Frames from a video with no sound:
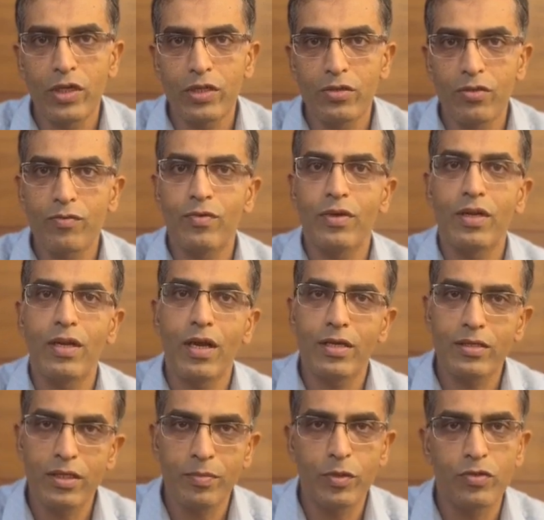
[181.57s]
days of
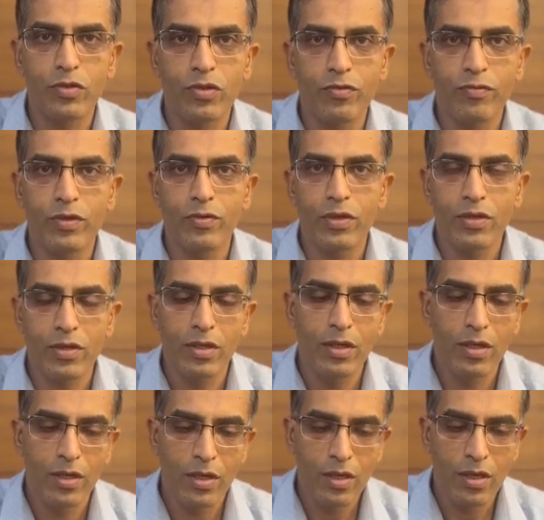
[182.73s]
last episode of fever.
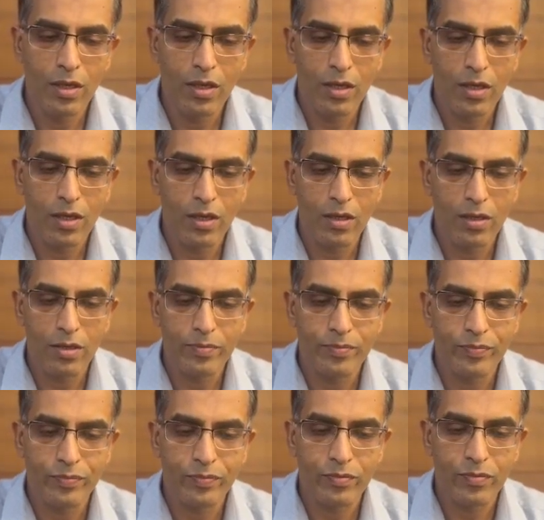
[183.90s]
Now
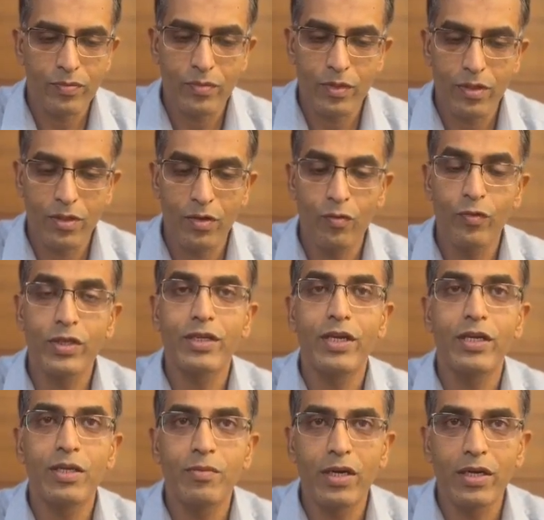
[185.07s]
which
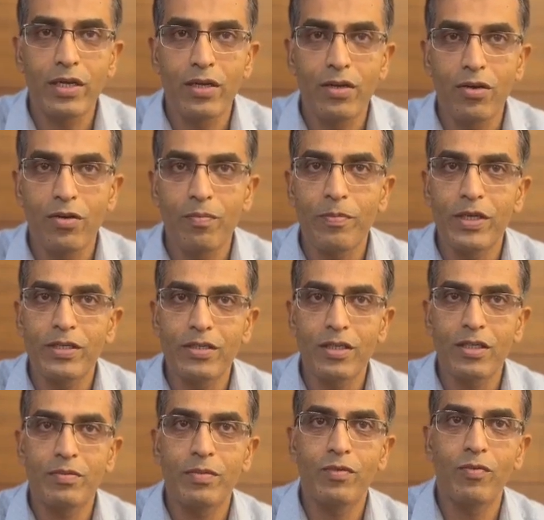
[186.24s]
antibiotic? A lot of patients
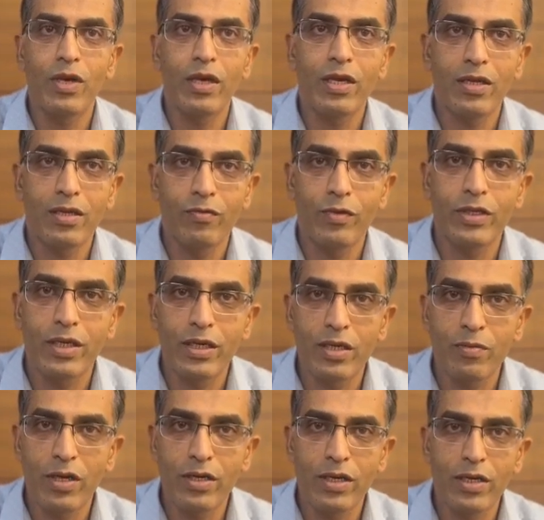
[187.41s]
ask me which
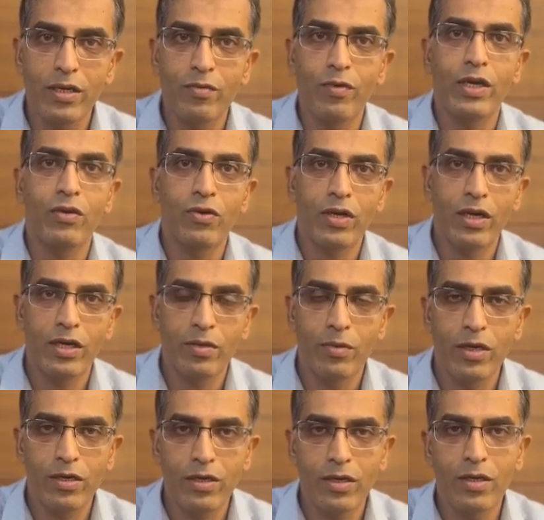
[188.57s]
antibiotic and why not
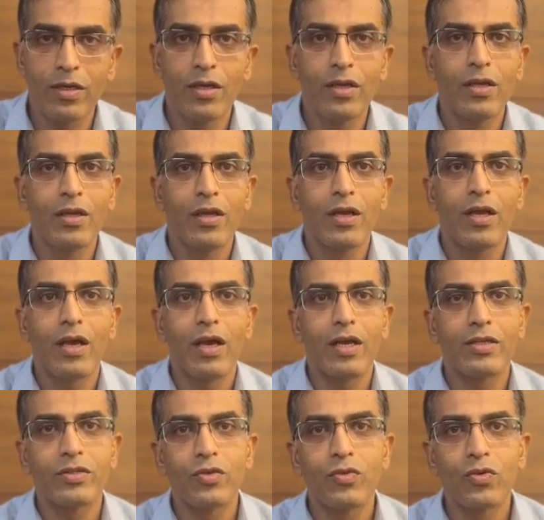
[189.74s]
antibiotic.
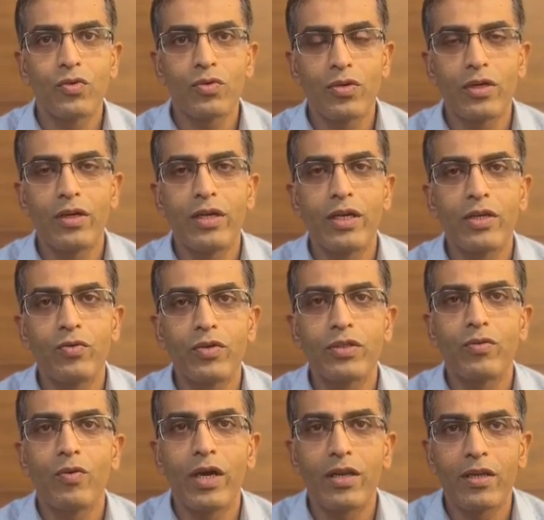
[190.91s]
As you know, dengue is a
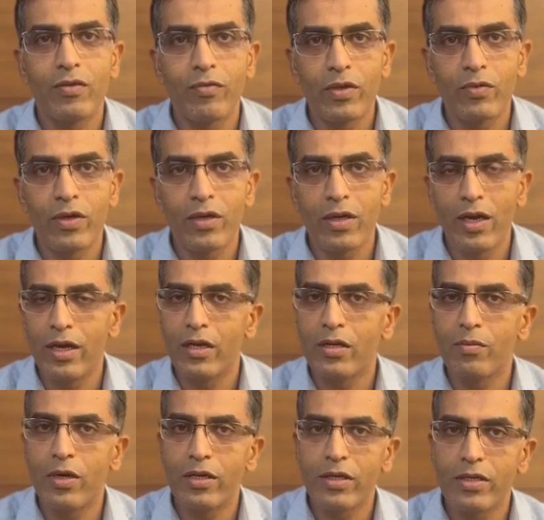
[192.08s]
viral fever.
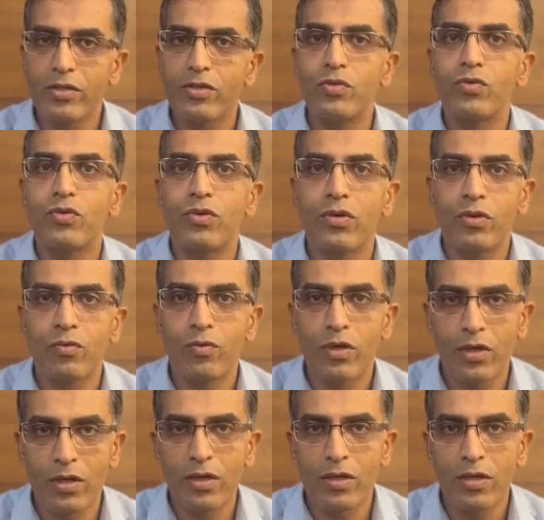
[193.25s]
Antibiotics do not
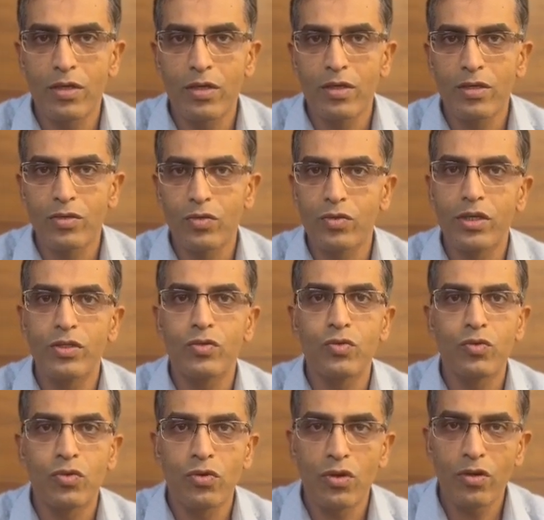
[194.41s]
work. So there is
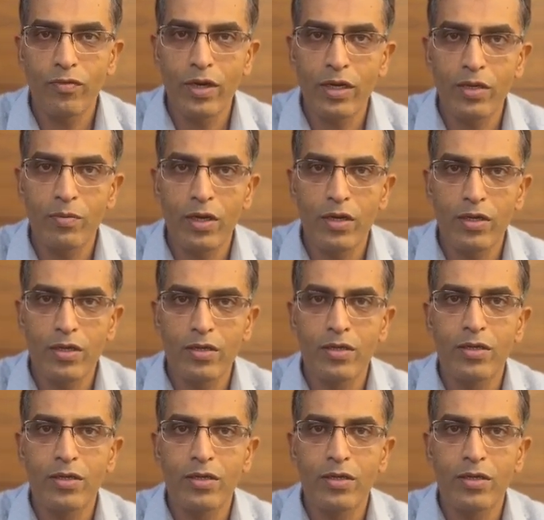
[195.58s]
no role of antibiotic.